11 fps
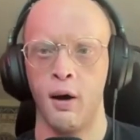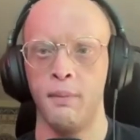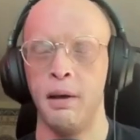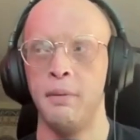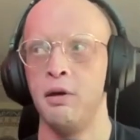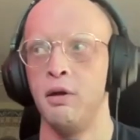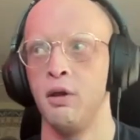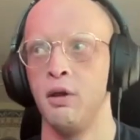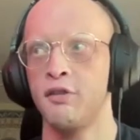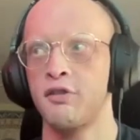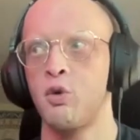maybe
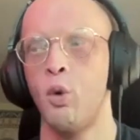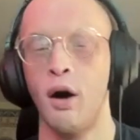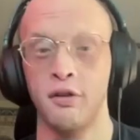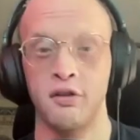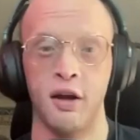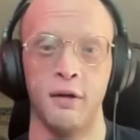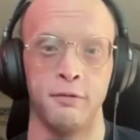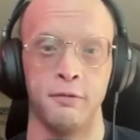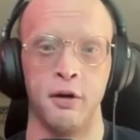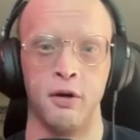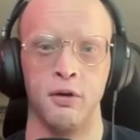less quantitative
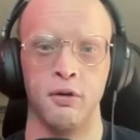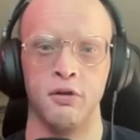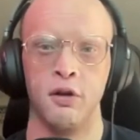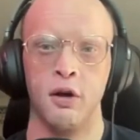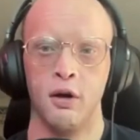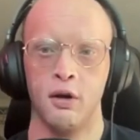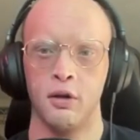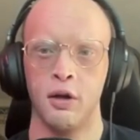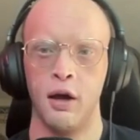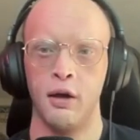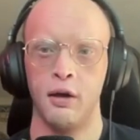fields
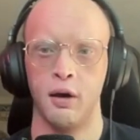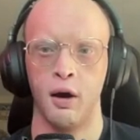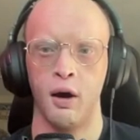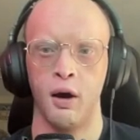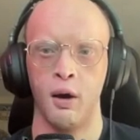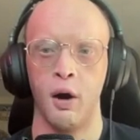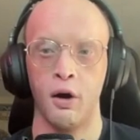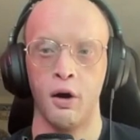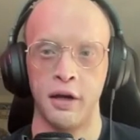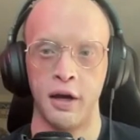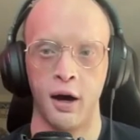like
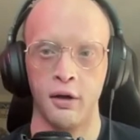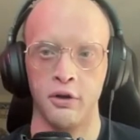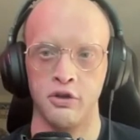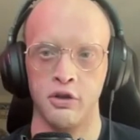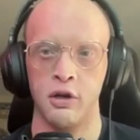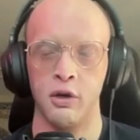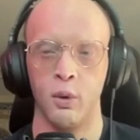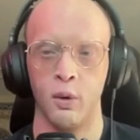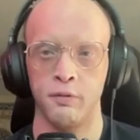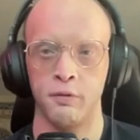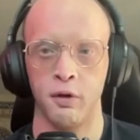archaeology
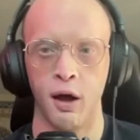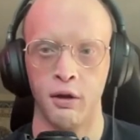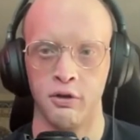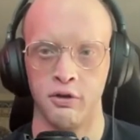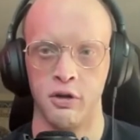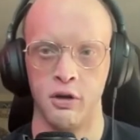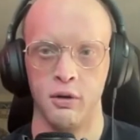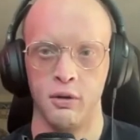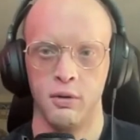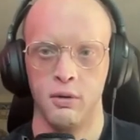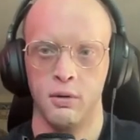or philology?
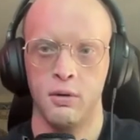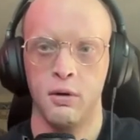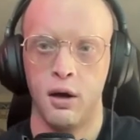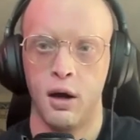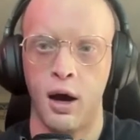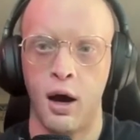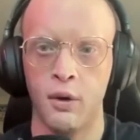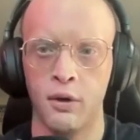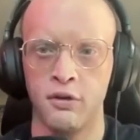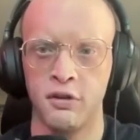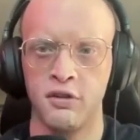How are
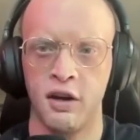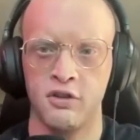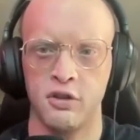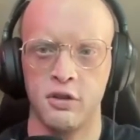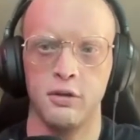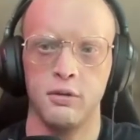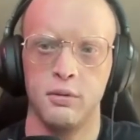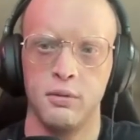those in tension?